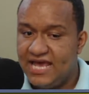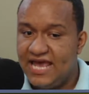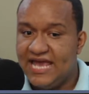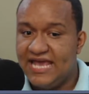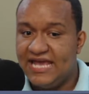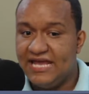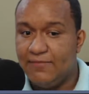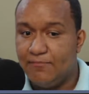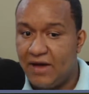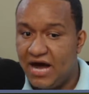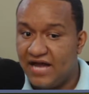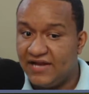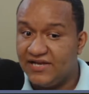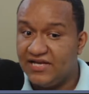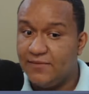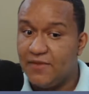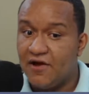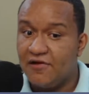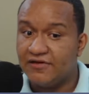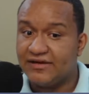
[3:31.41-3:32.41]
It banned
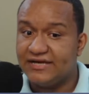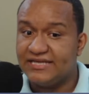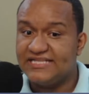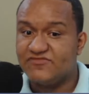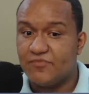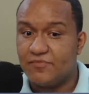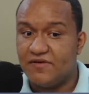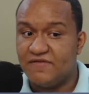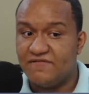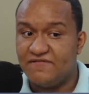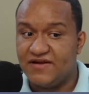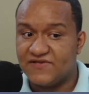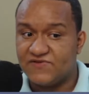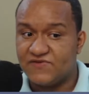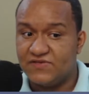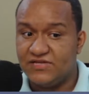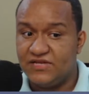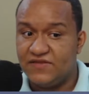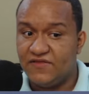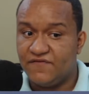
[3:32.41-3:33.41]
Americans from
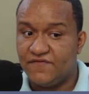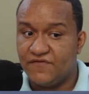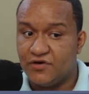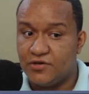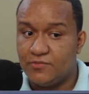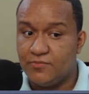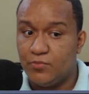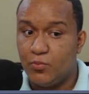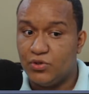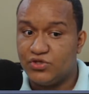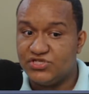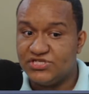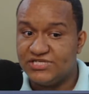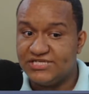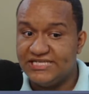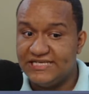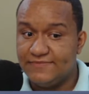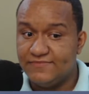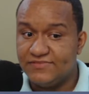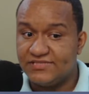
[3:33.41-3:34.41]
investing in the firm, which it
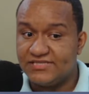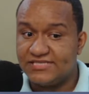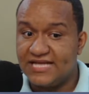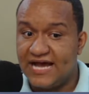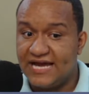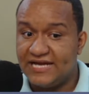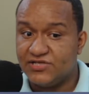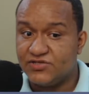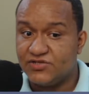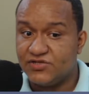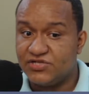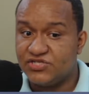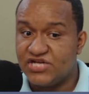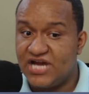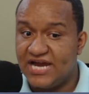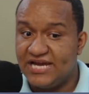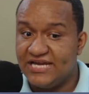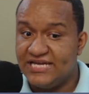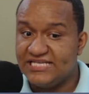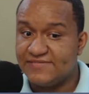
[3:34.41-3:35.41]
deems tied to the
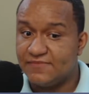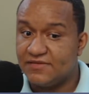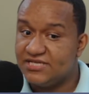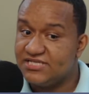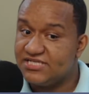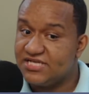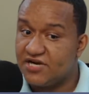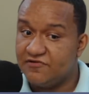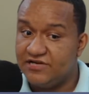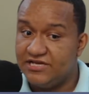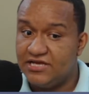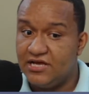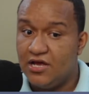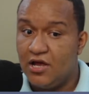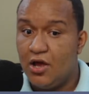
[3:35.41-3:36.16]
Chinese military,